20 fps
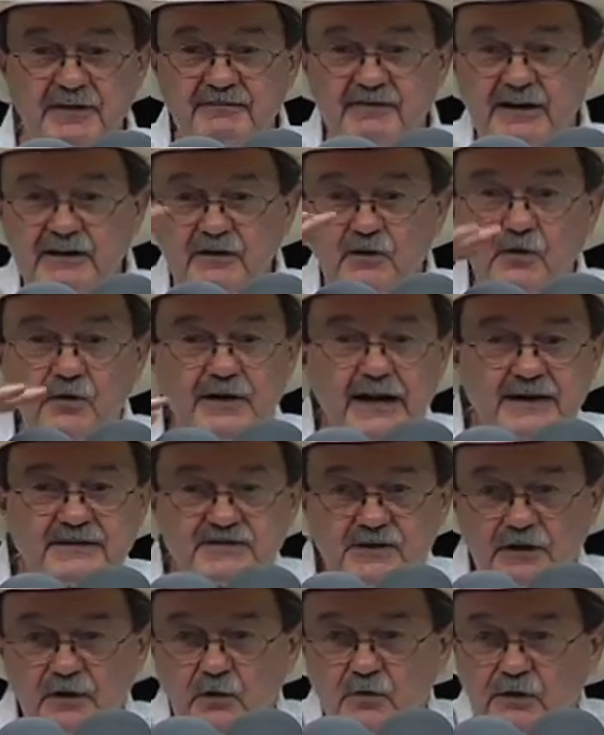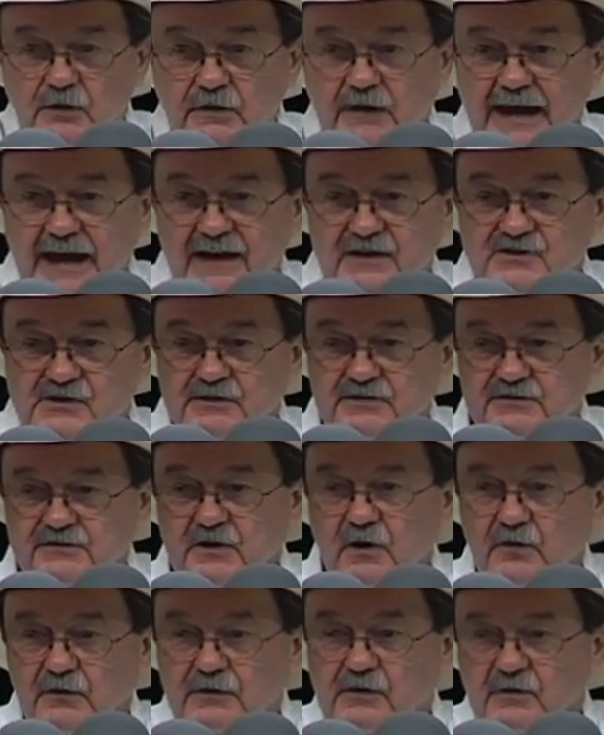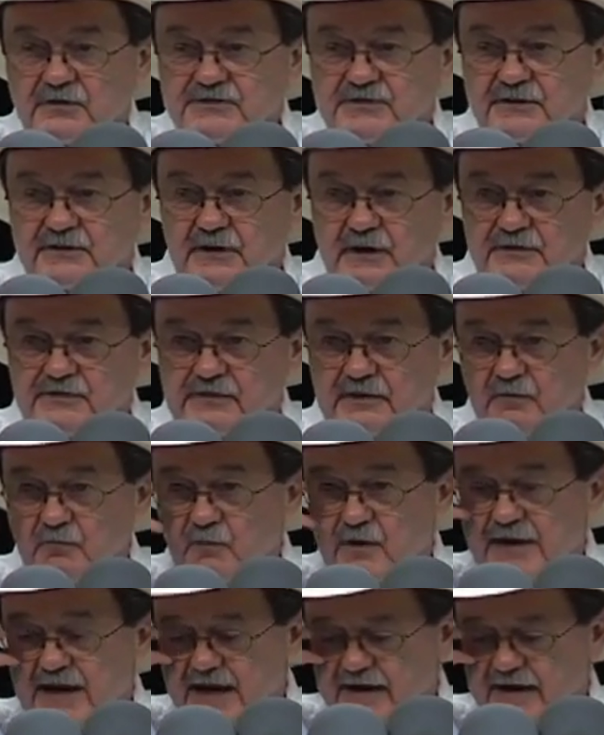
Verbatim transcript: They've got all kinds of local actions all across the country. We